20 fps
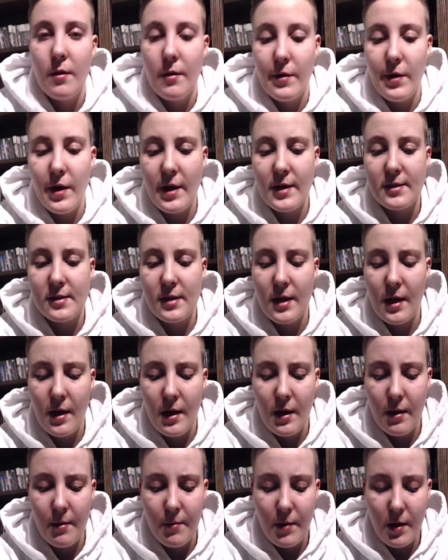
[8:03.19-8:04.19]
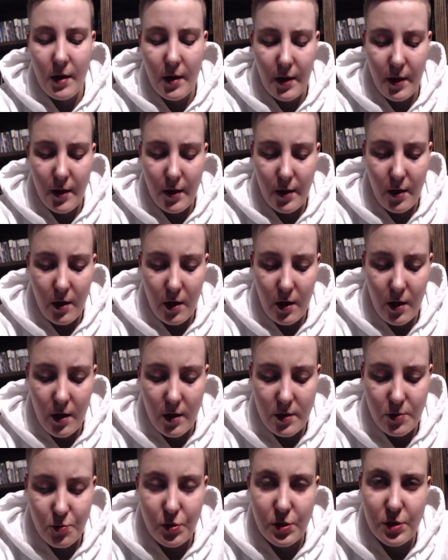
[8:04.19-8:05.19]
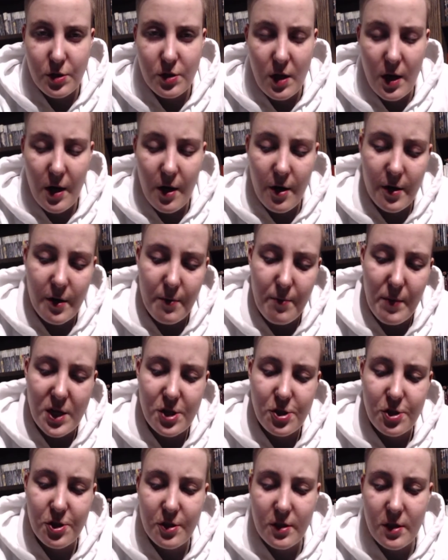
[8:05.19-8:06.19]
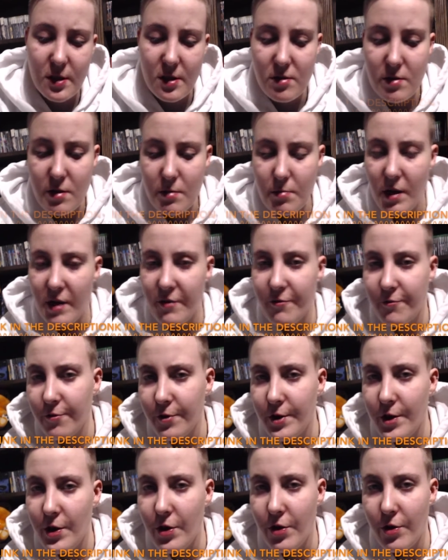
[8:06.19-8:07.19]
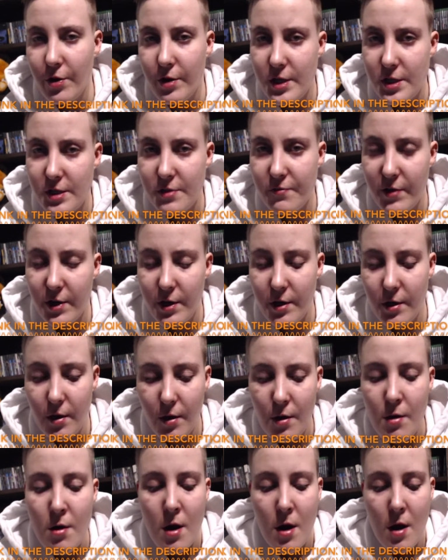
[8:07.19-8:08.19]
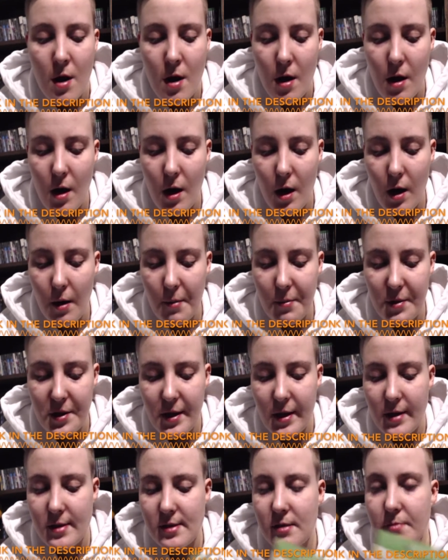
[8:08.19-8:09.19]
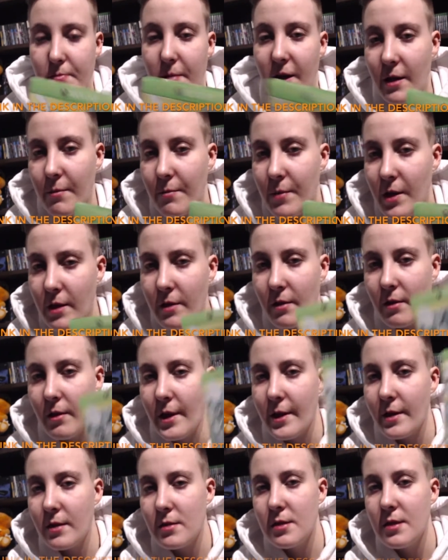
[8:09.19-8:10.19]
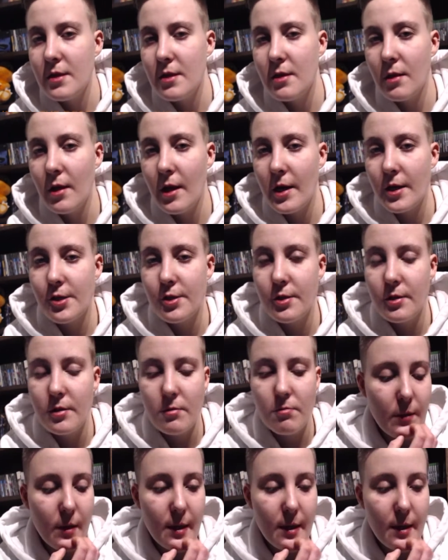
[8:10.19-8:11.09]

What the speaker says: The next game I got was, I already mentioned this in my free goodies video, but that is Mega Man: The Legacy Collection.